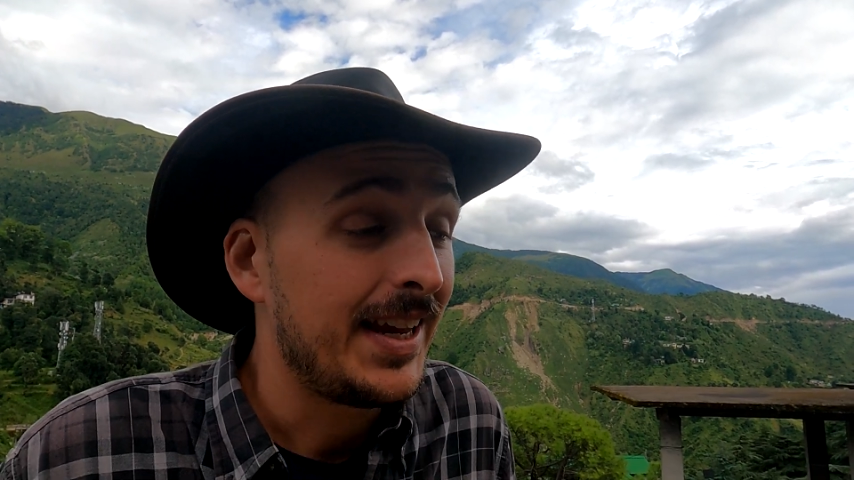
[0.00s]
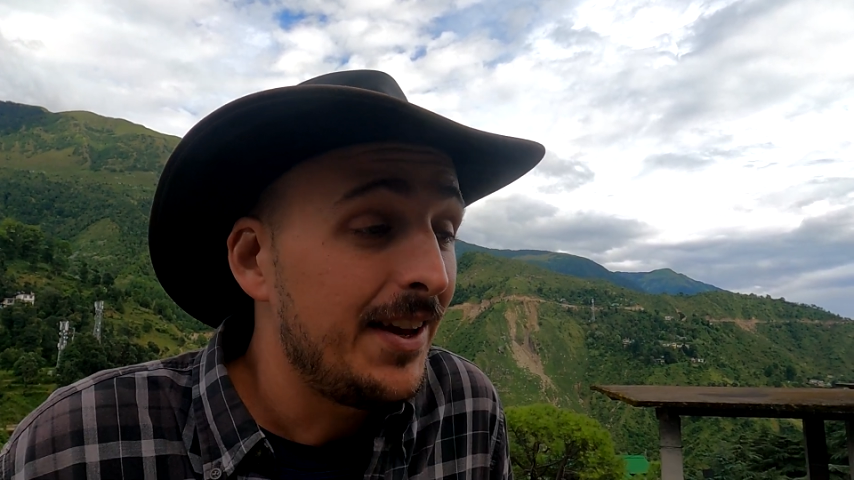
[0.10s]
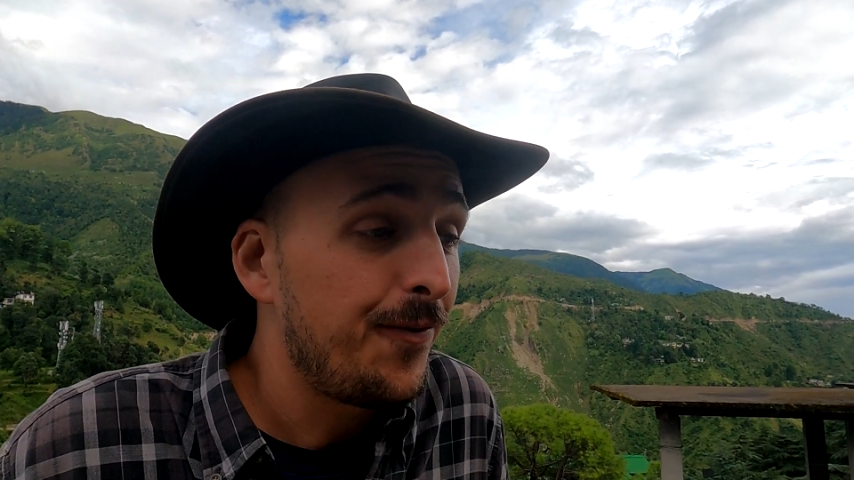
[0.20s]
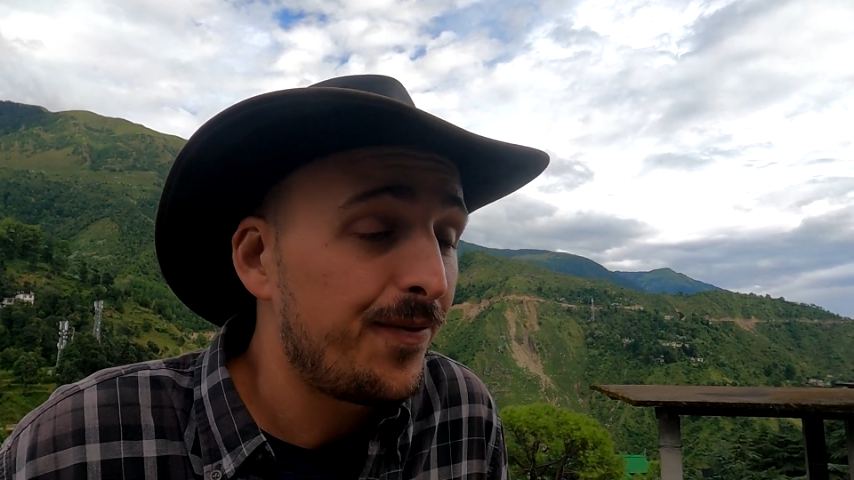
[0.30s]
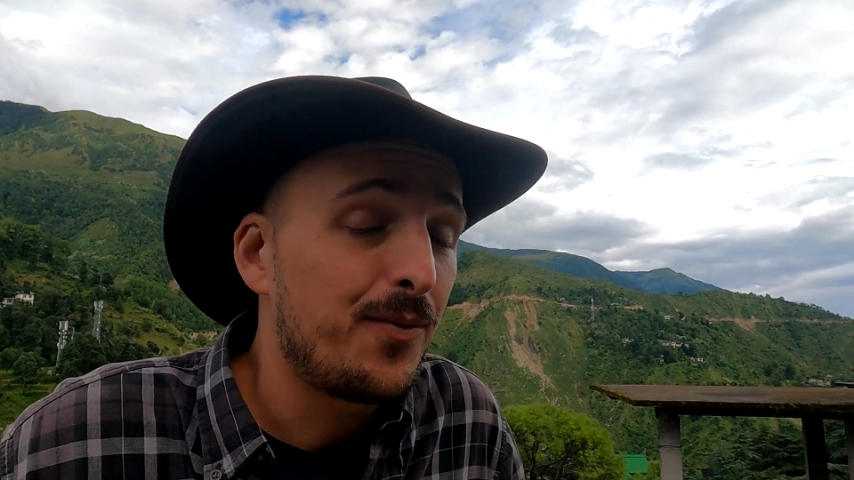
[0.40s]

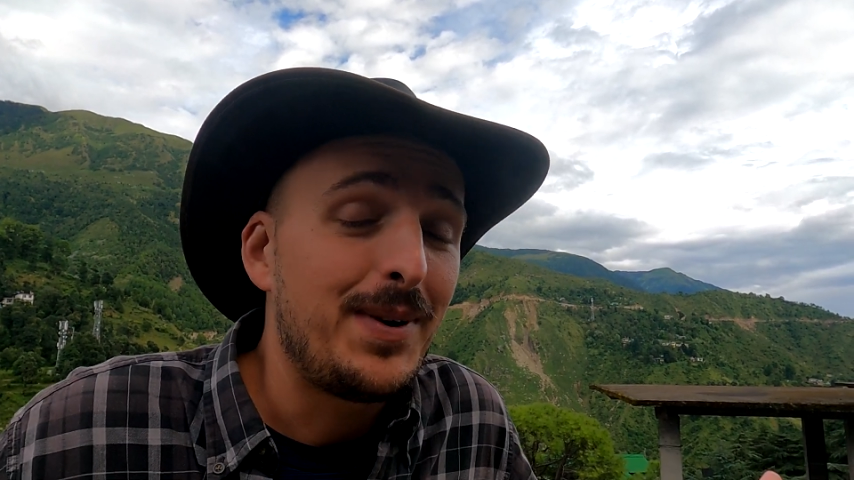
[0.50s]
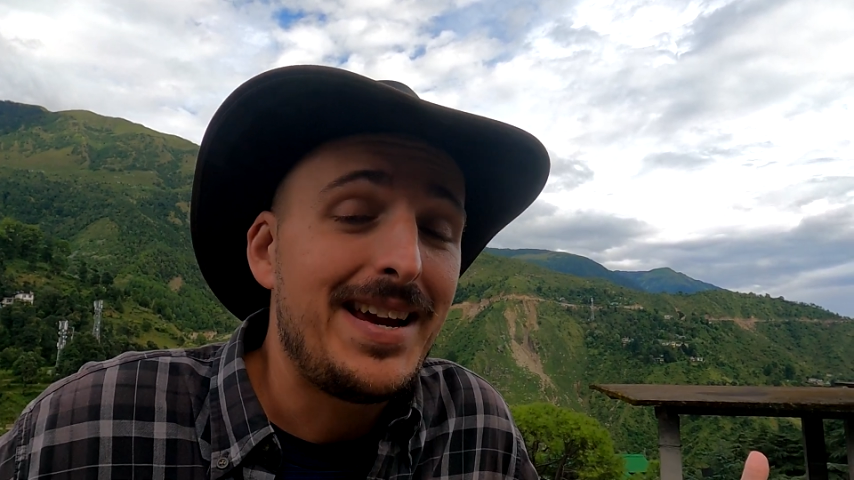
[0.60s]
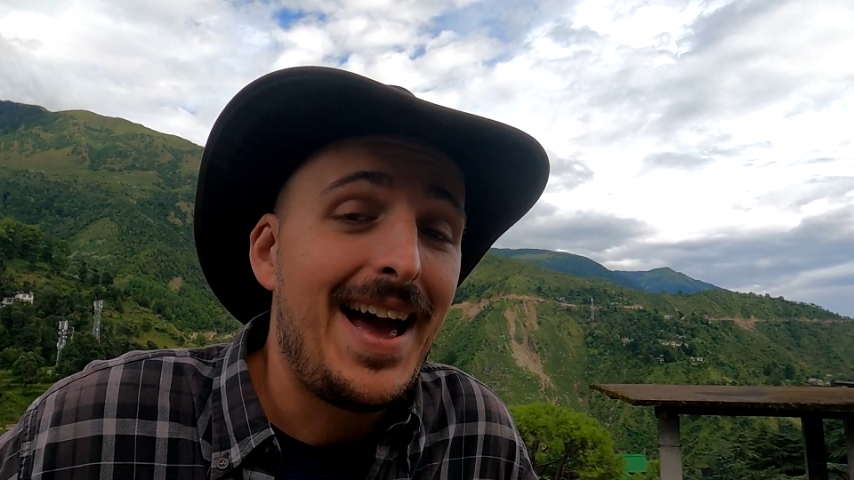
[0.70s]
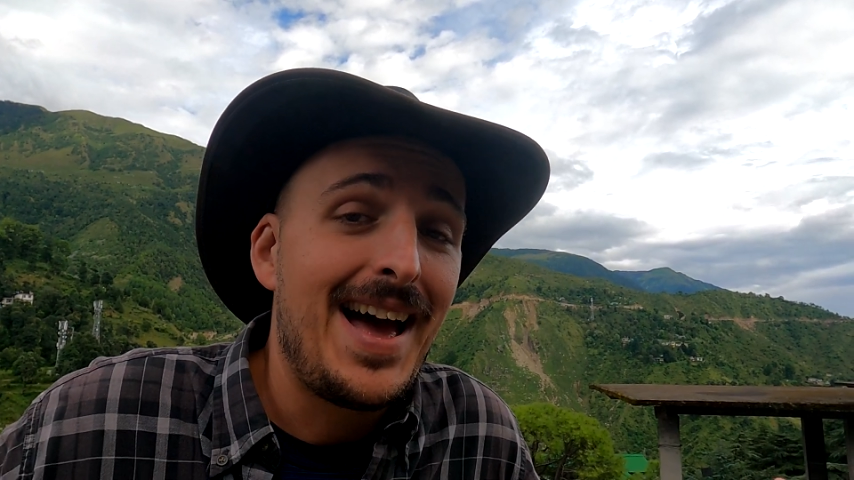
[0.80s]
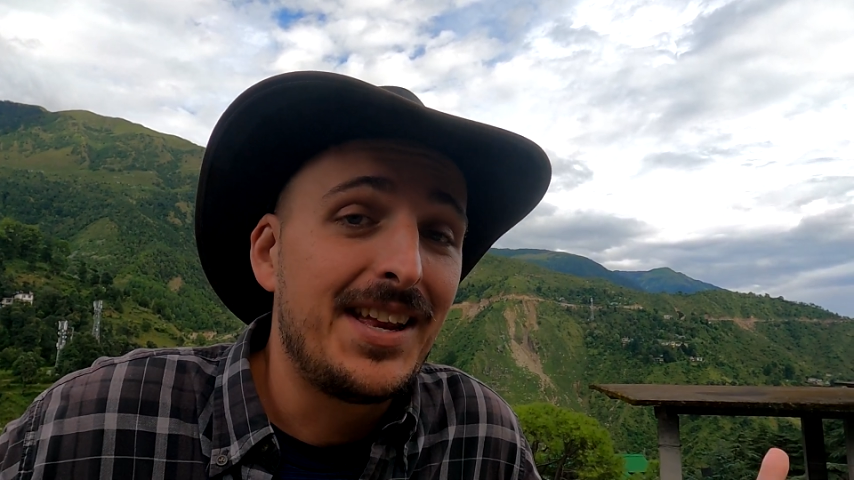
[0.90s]
if we
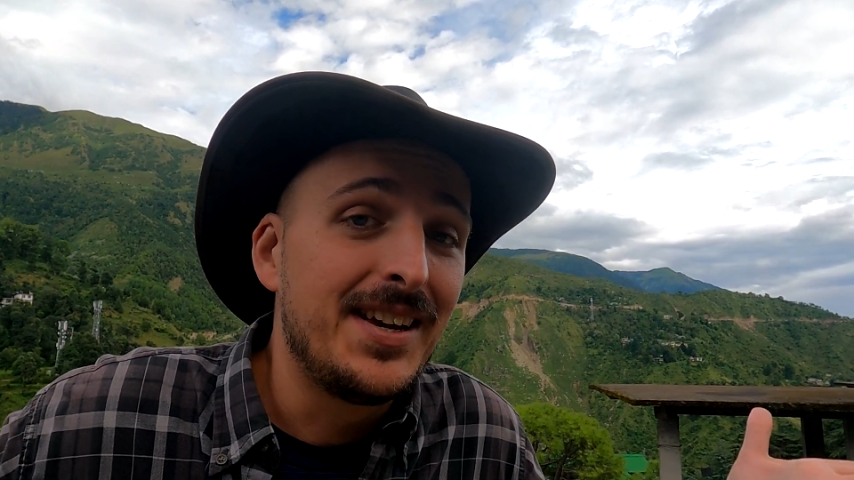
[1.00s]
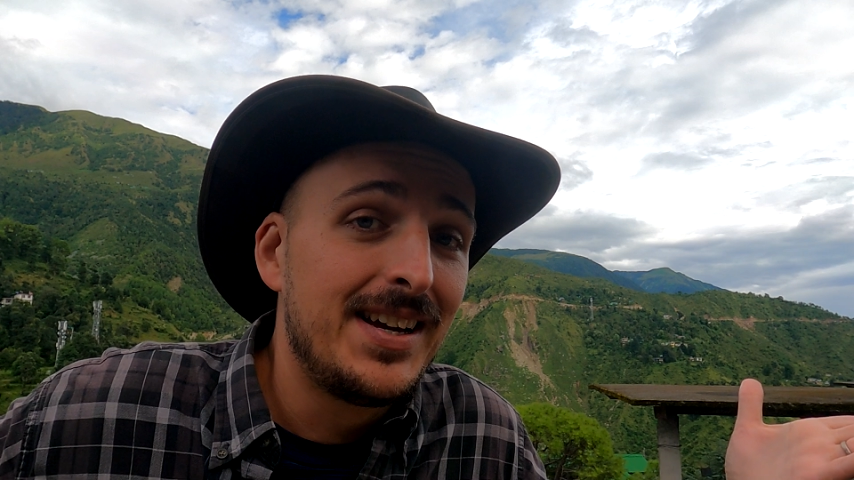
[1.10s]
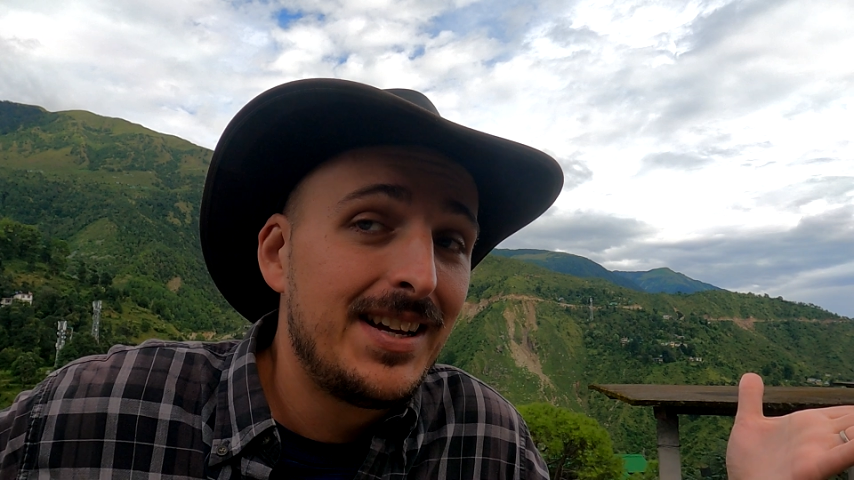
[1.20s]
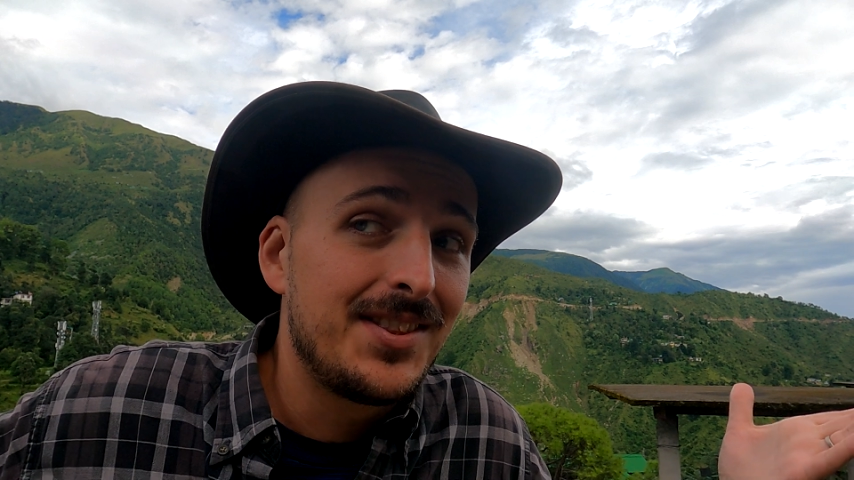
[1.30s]
had